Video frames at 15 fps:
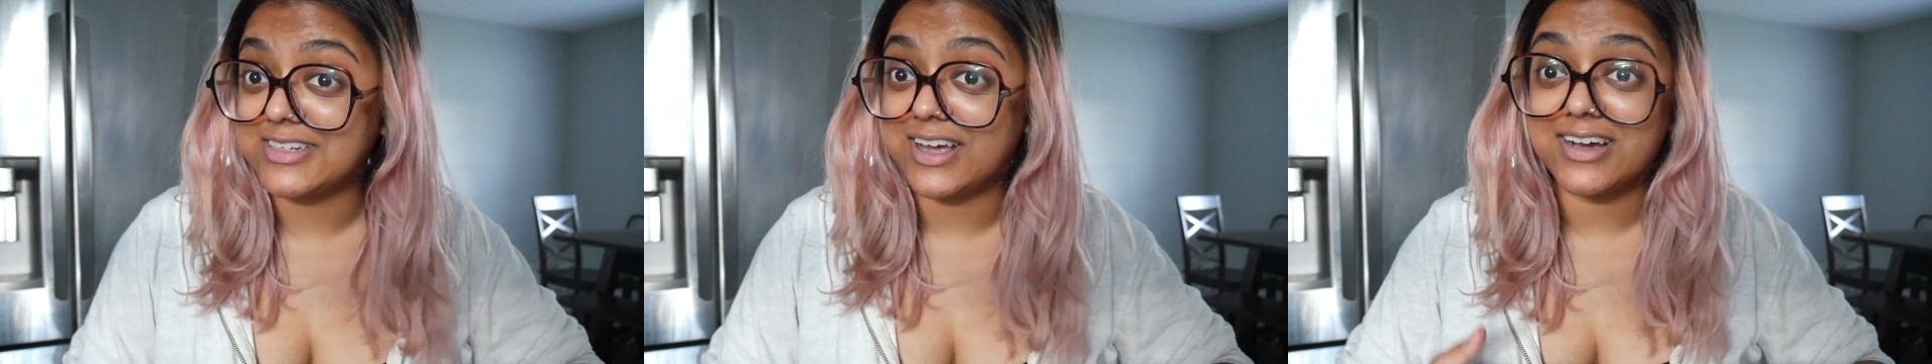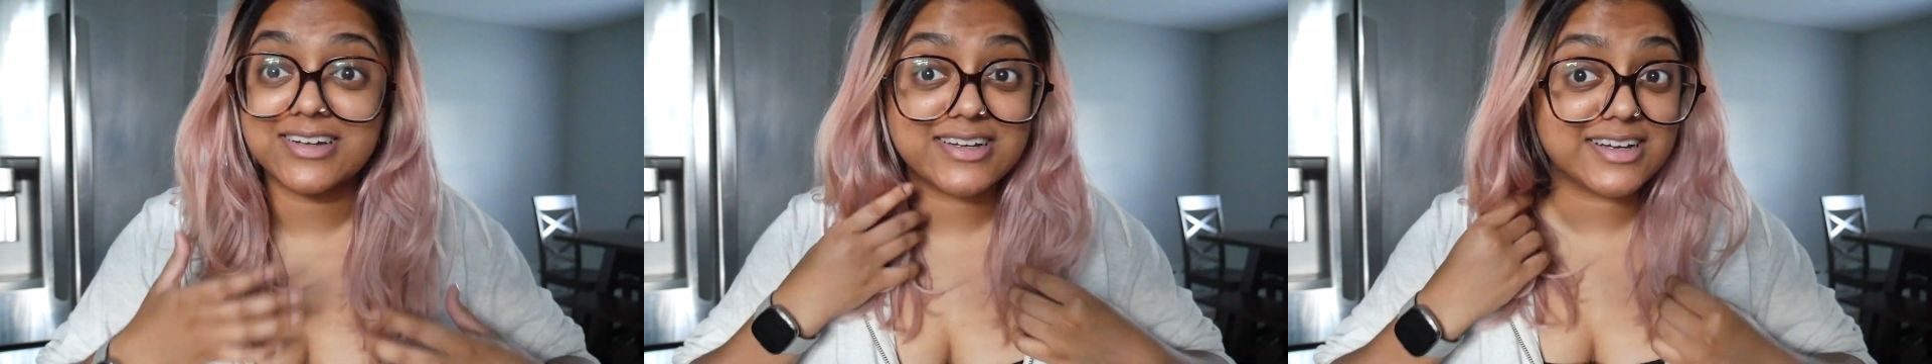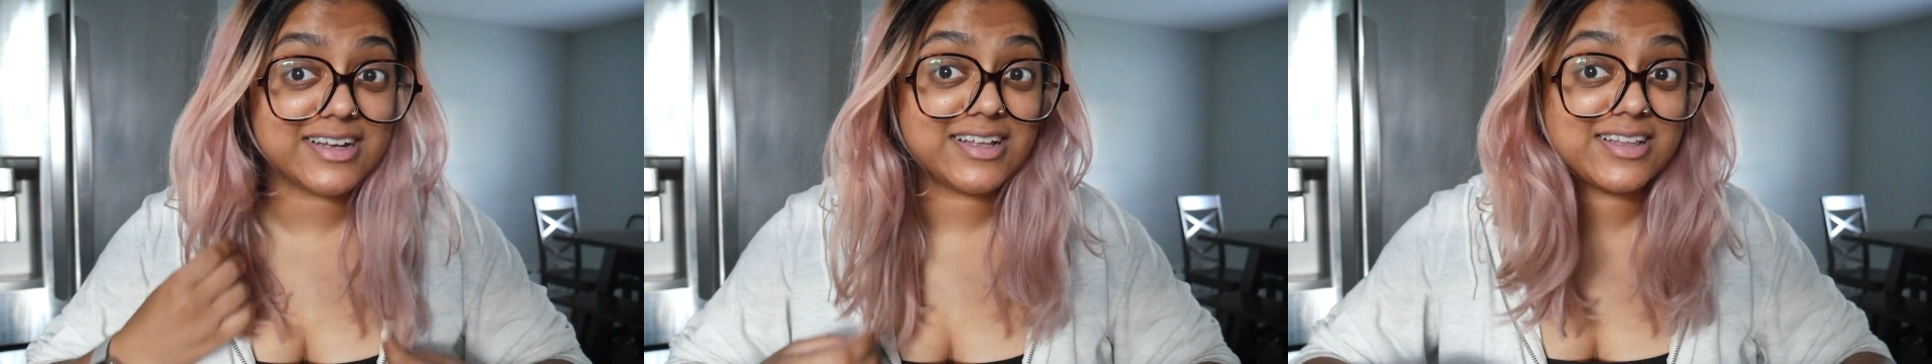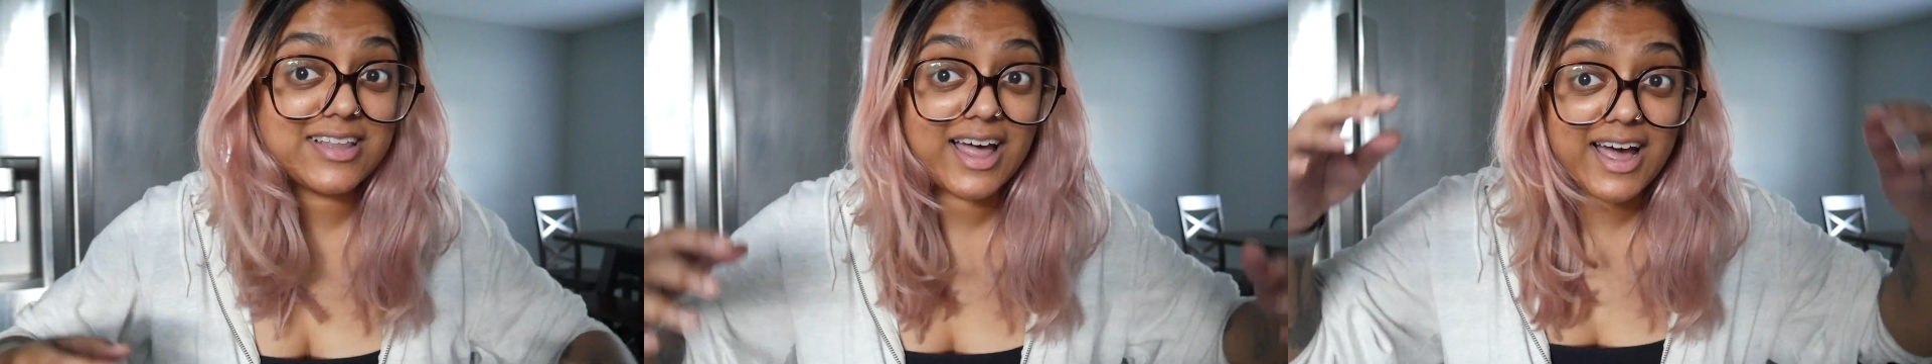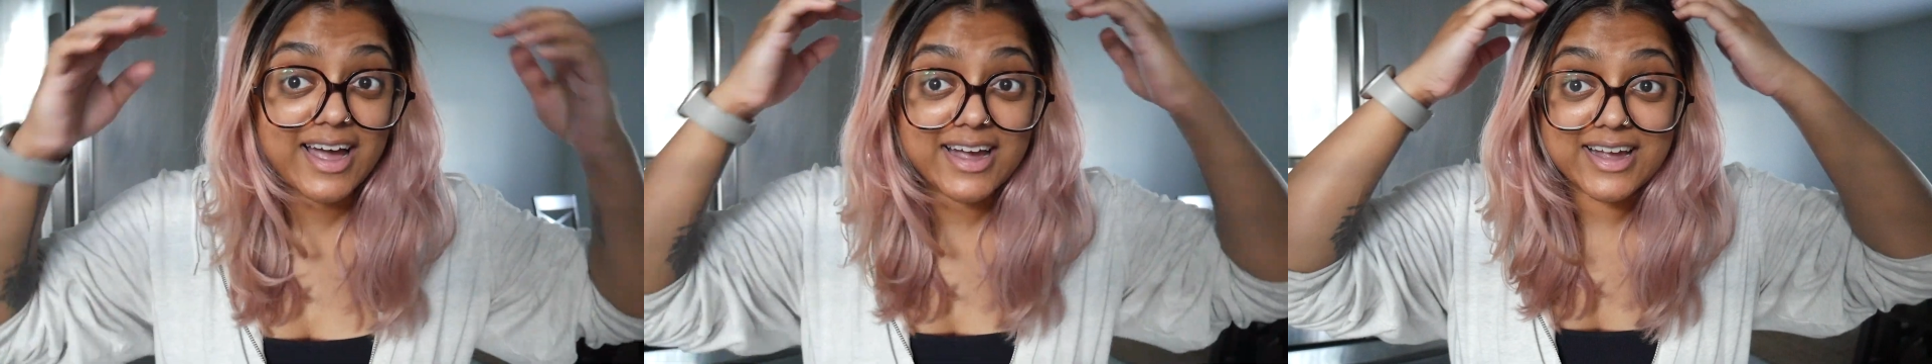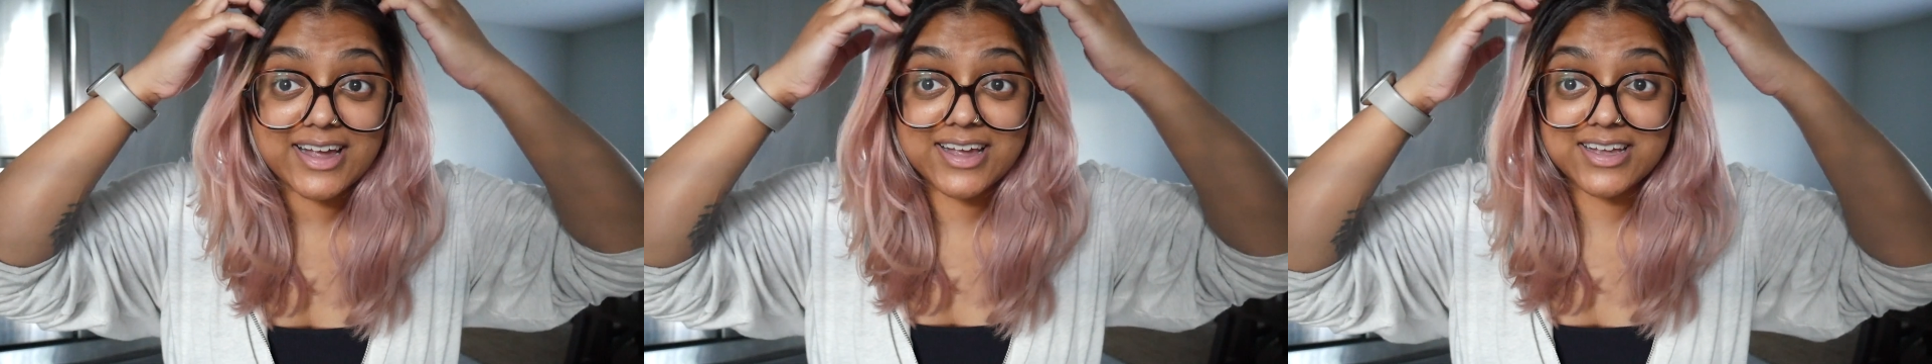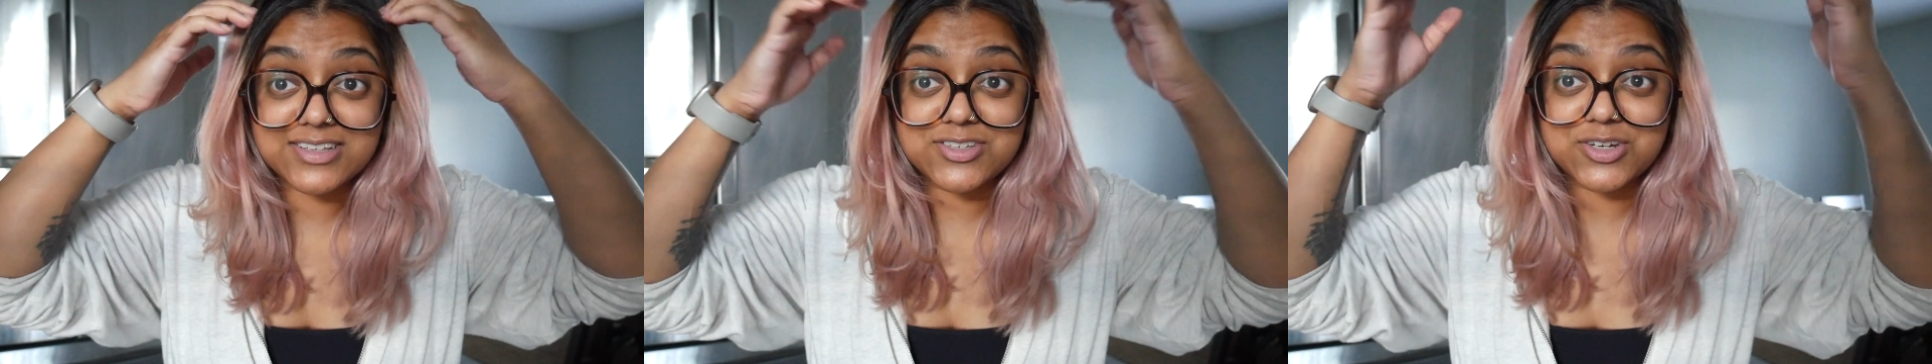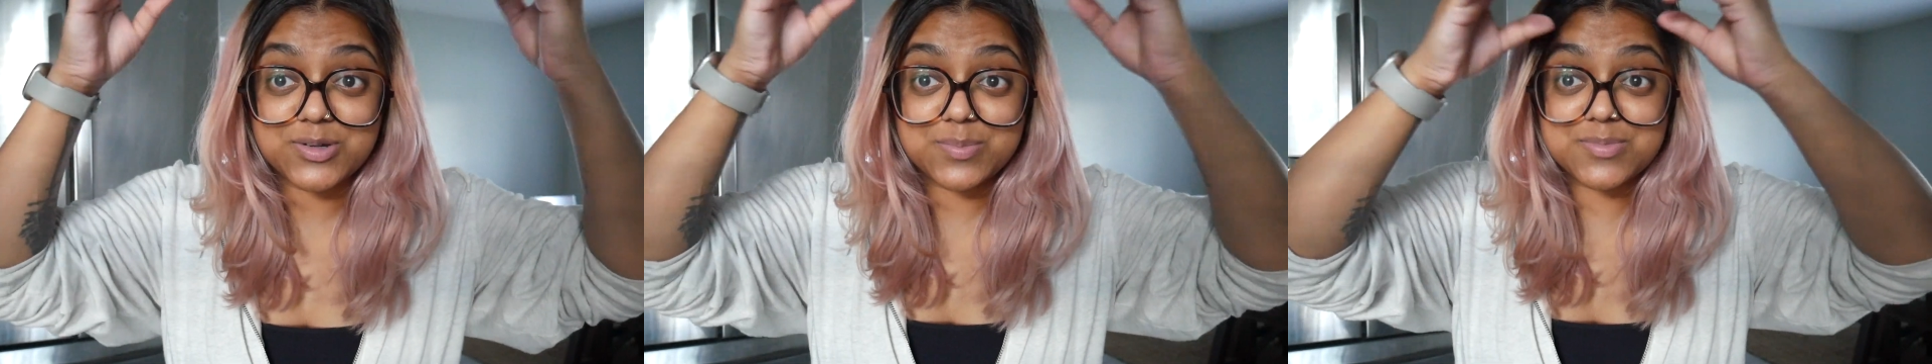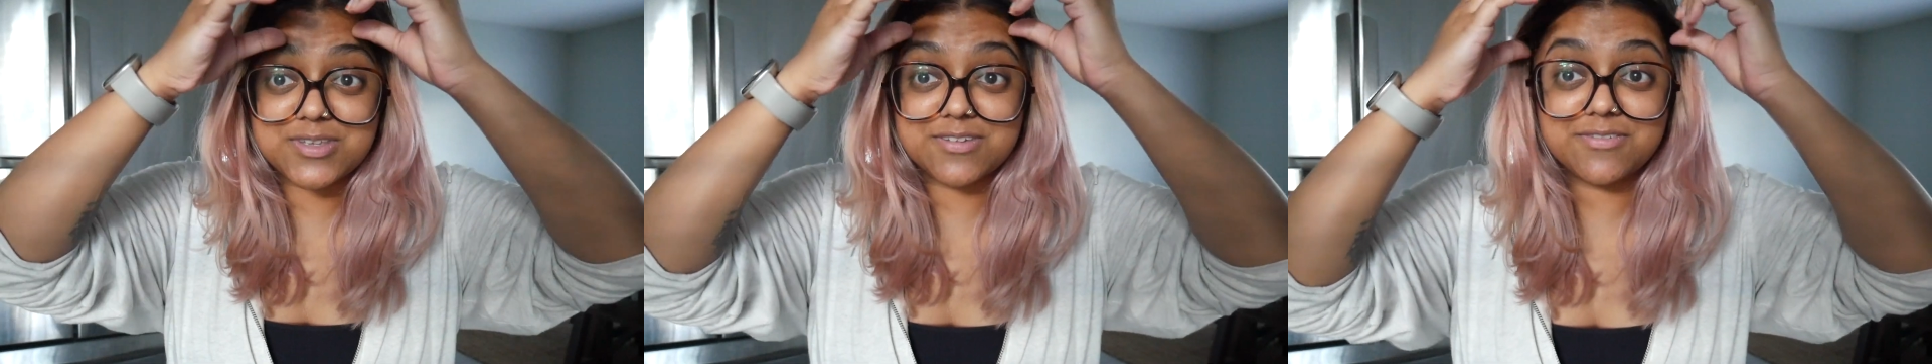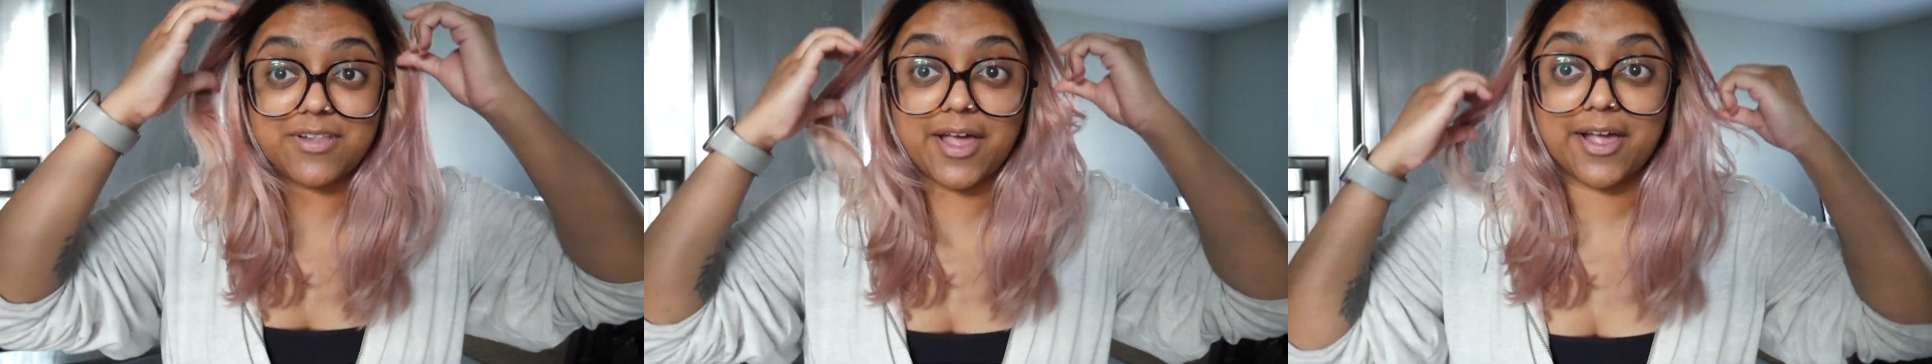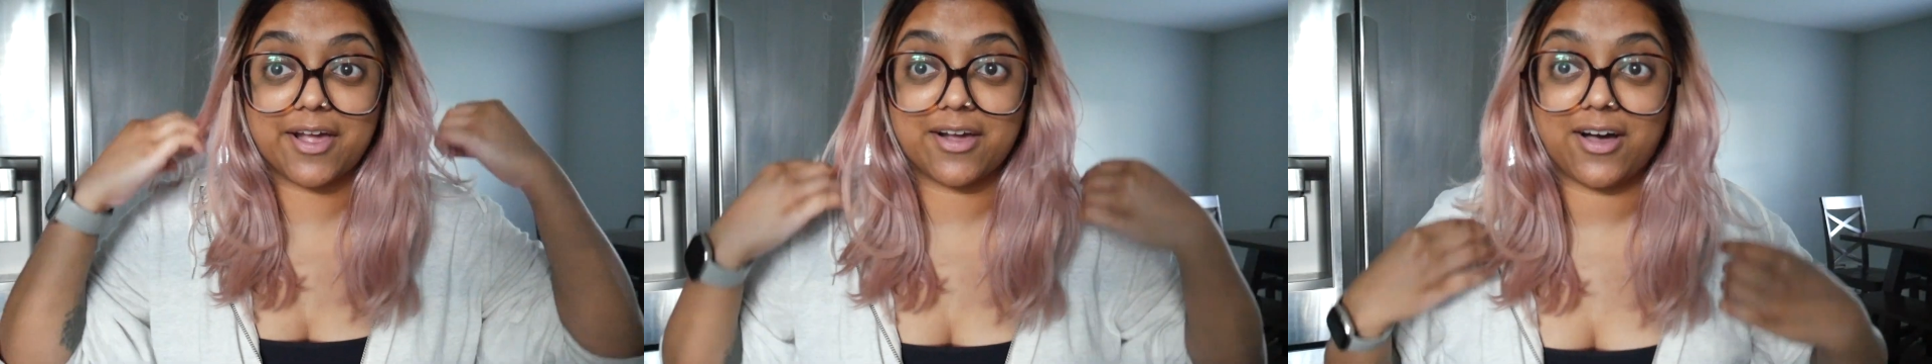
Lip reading: not gonna lie, in terms of like